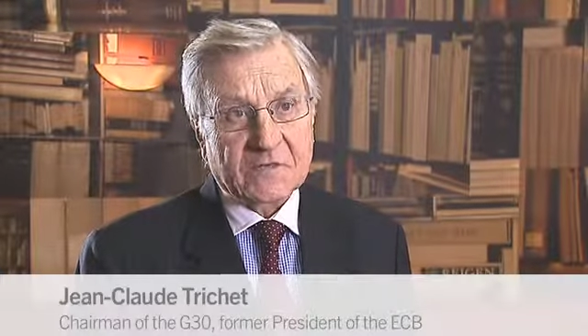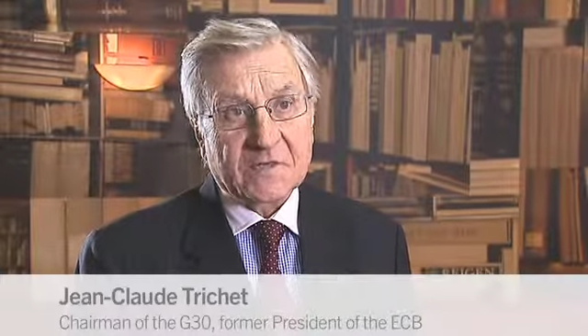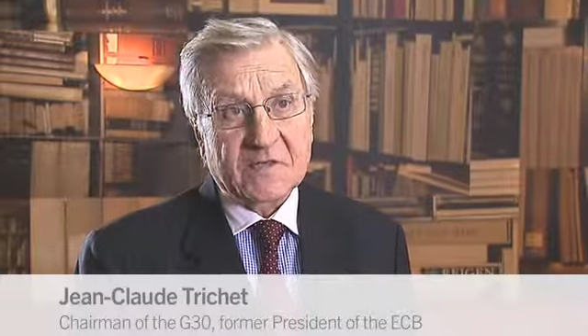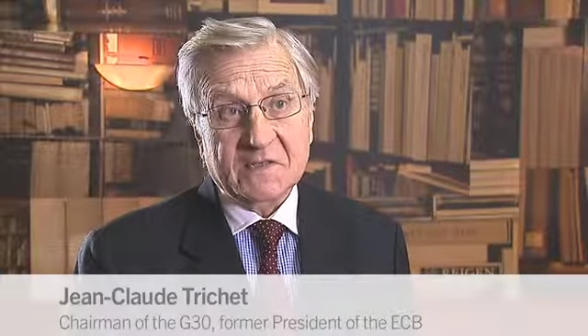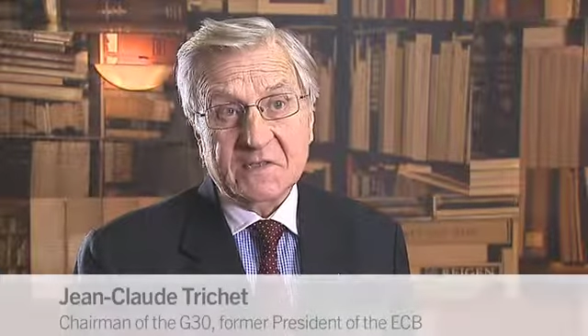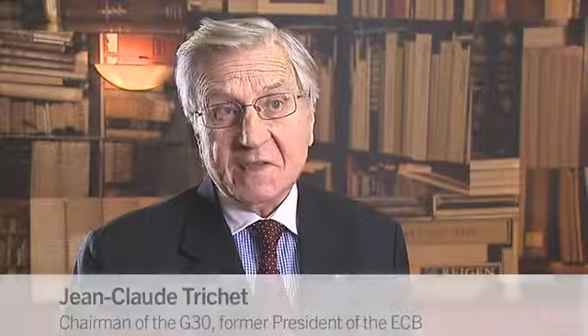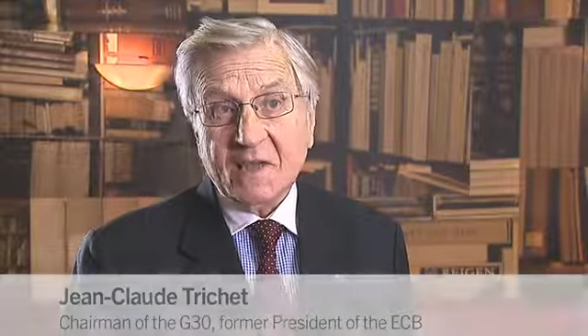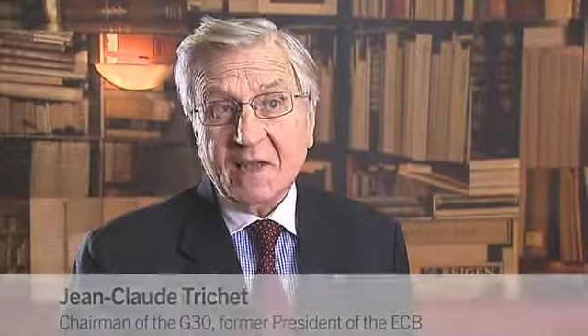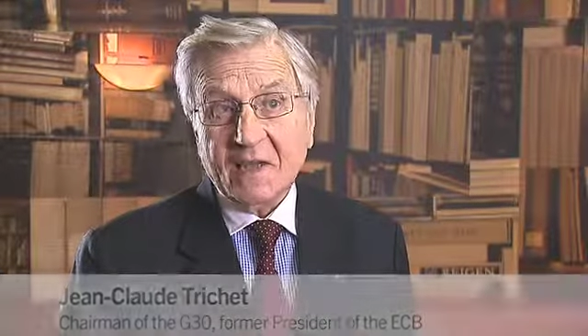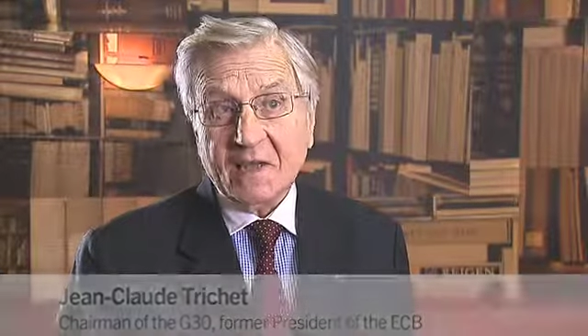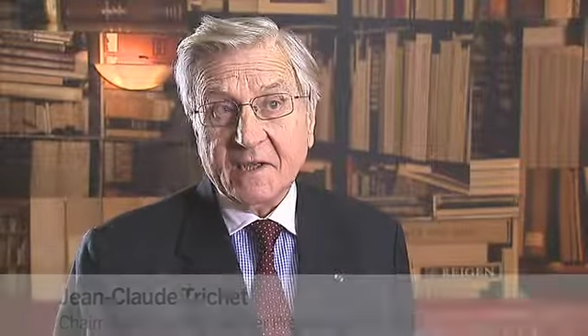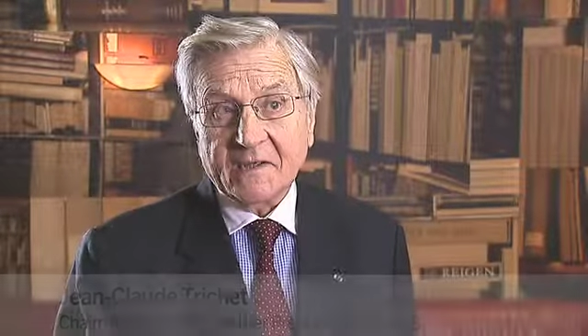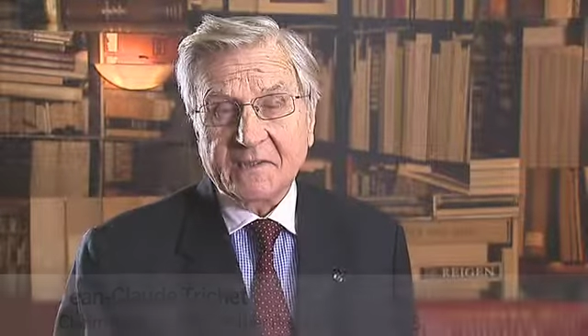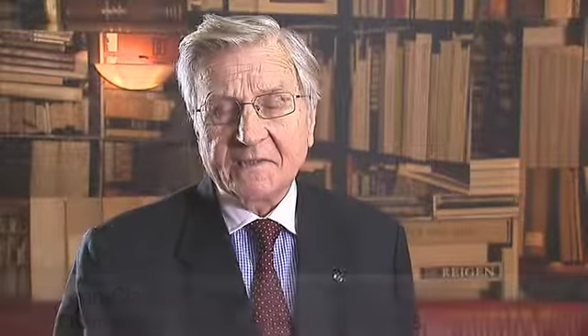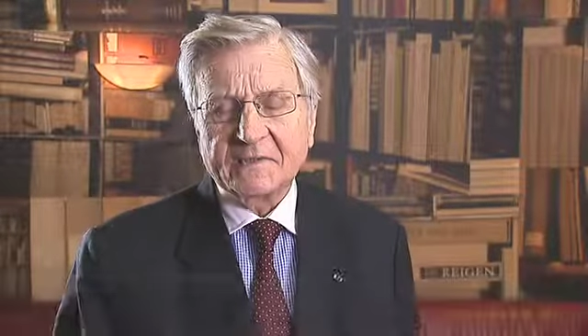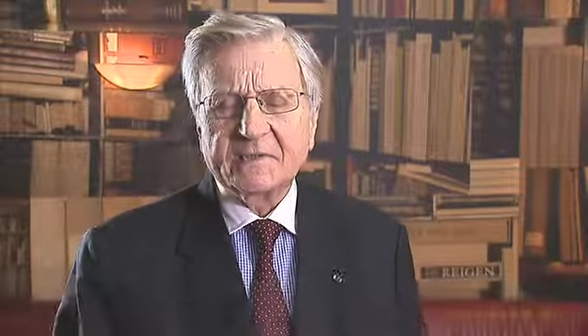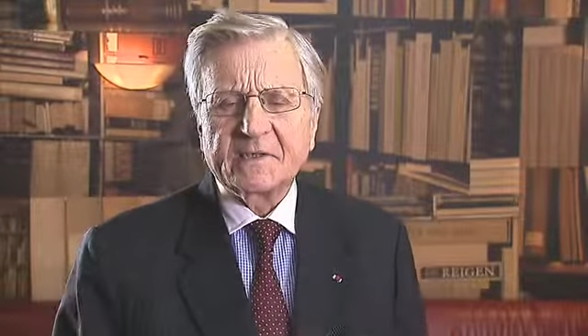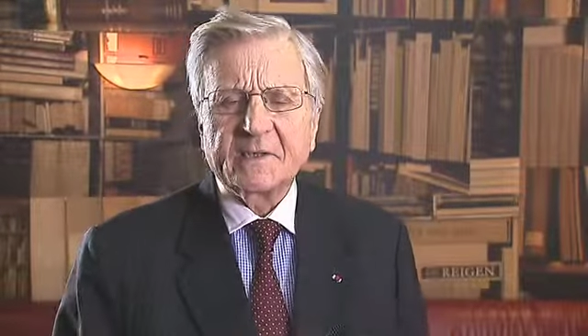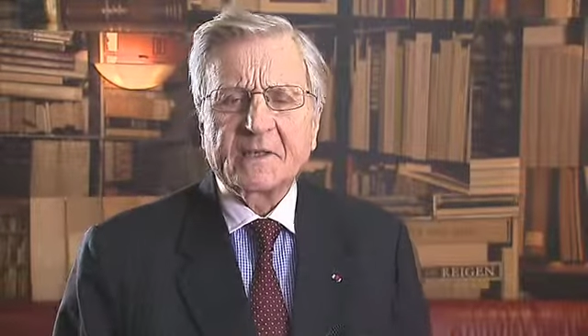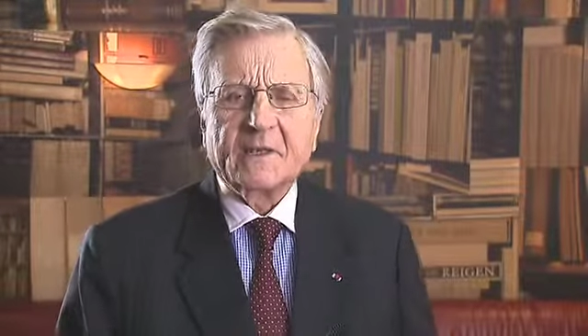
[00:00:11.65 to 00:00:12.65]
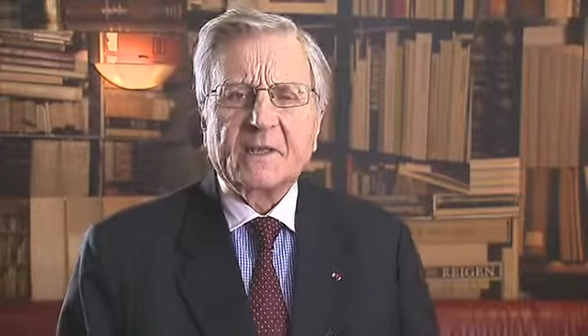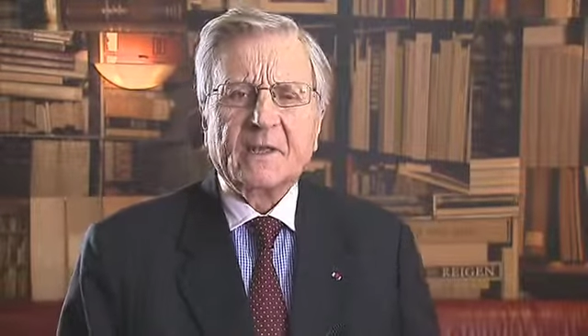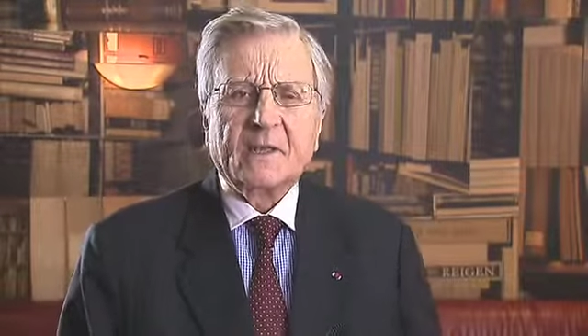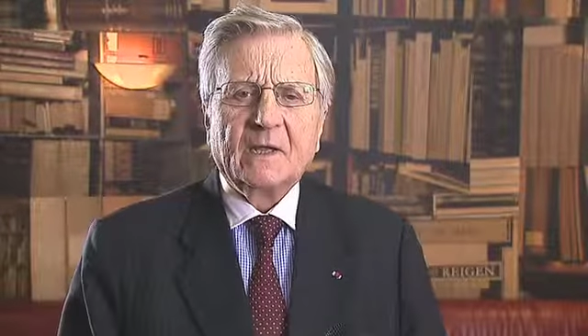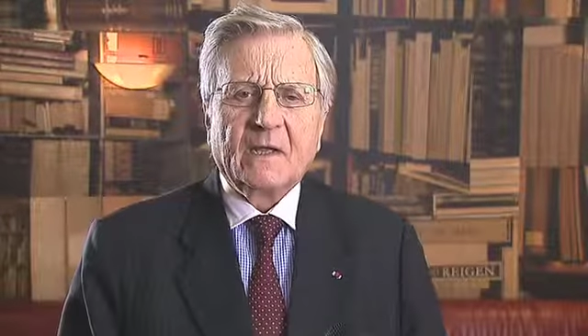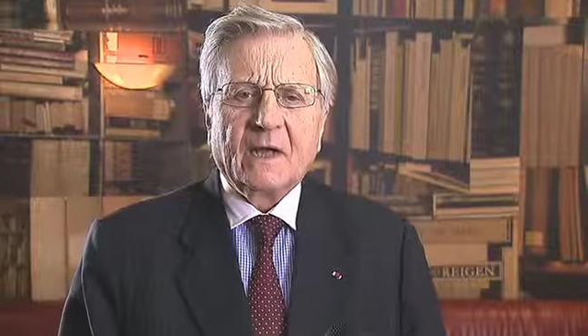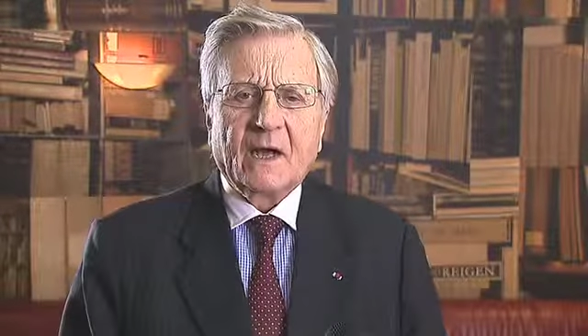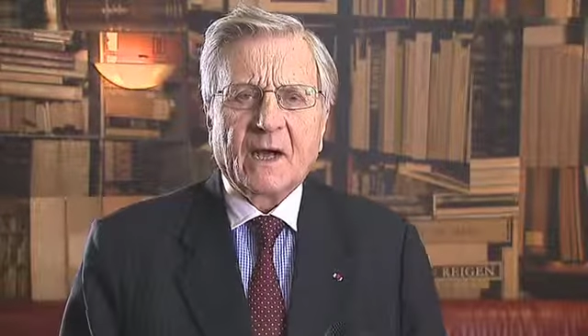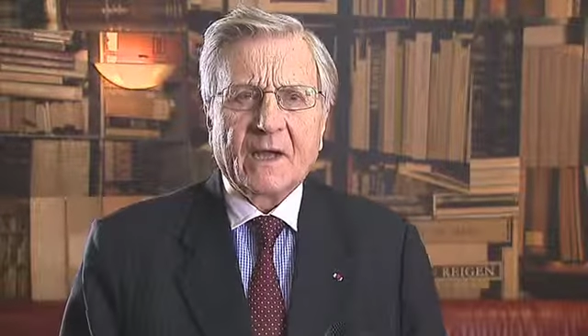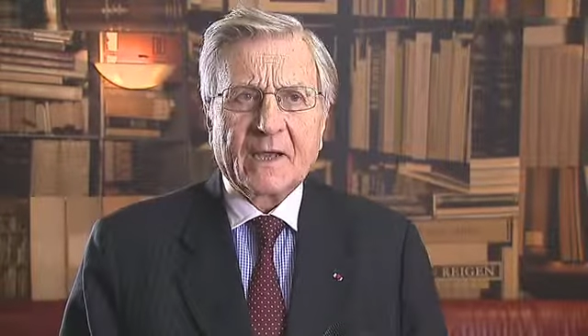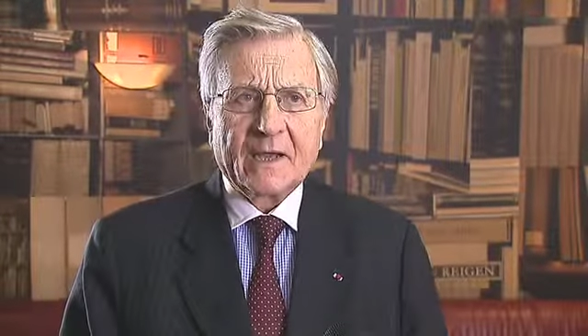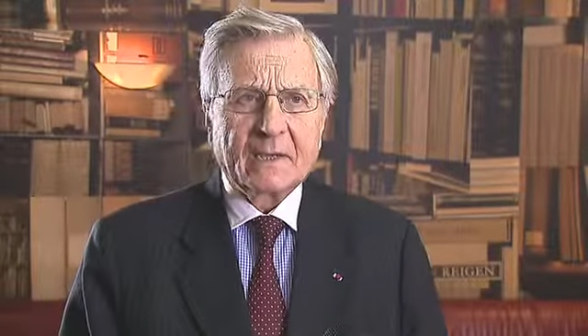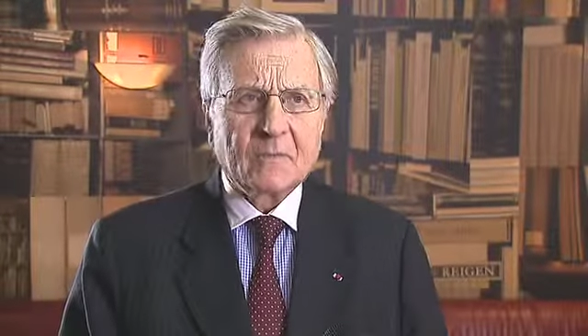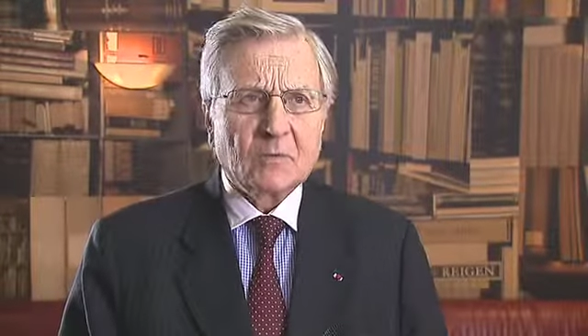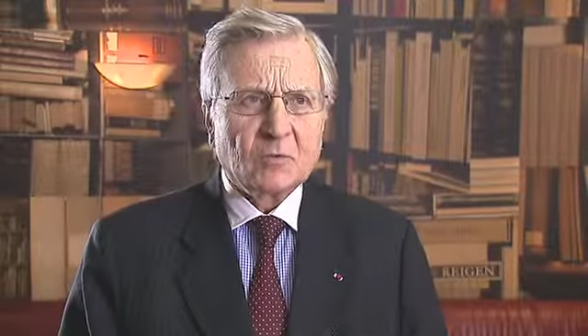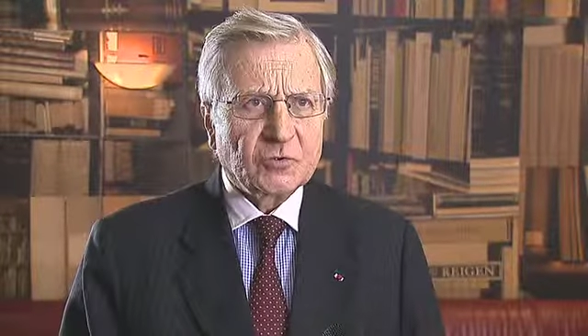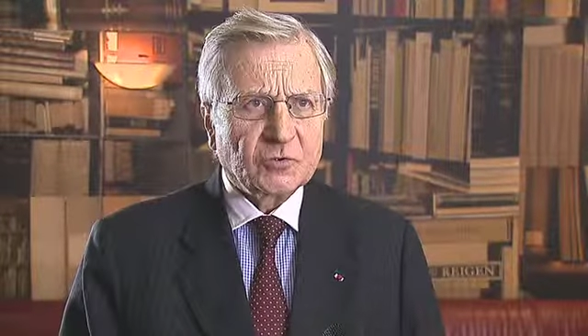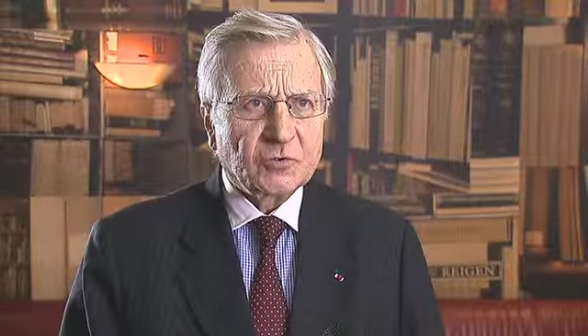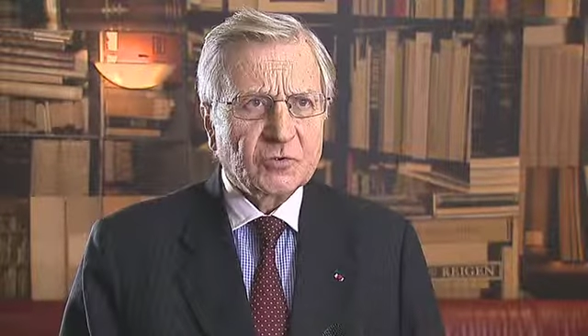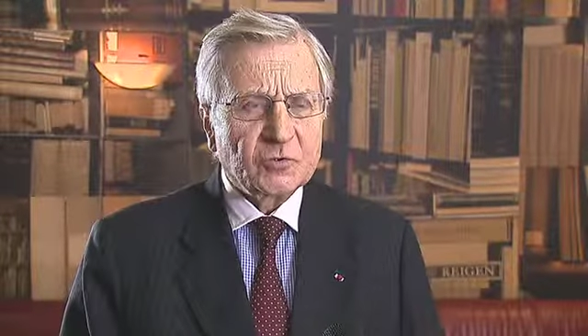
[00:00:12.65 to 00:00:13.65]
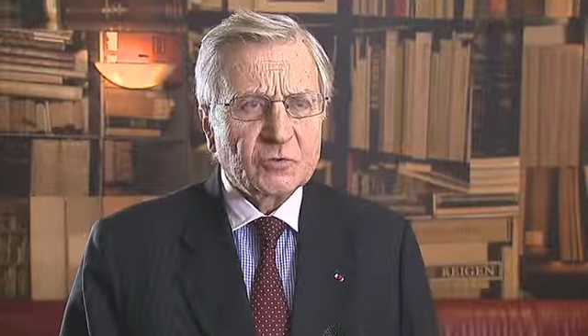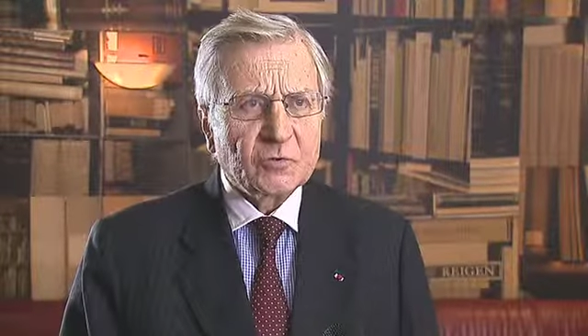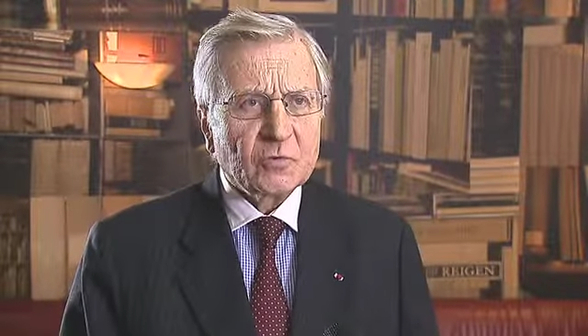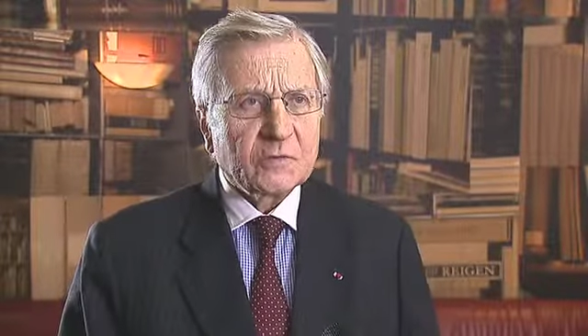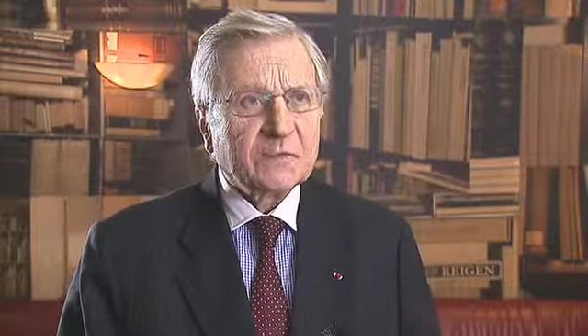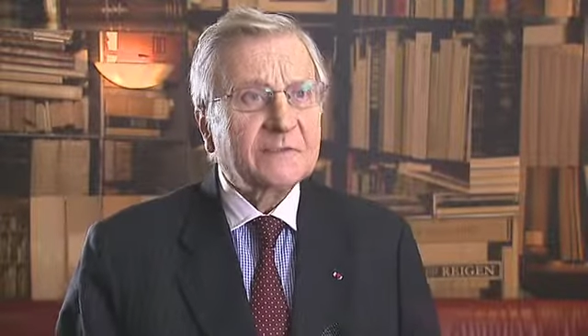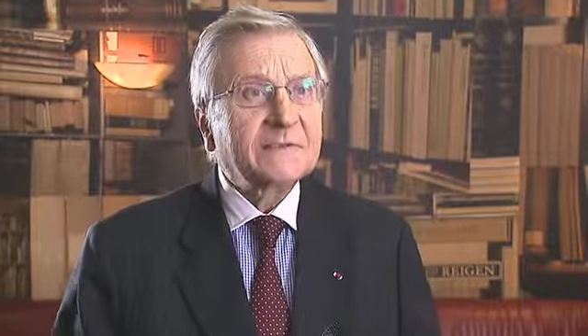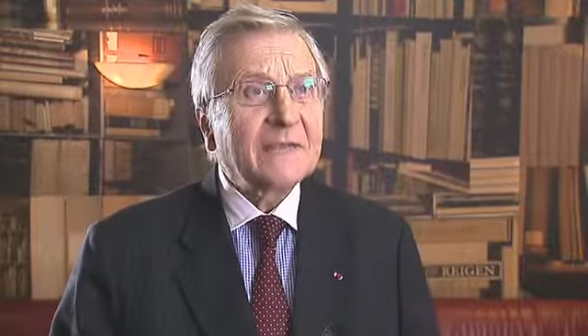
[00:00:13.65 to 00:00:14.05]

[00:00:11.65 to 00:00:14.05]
designed, are able to do.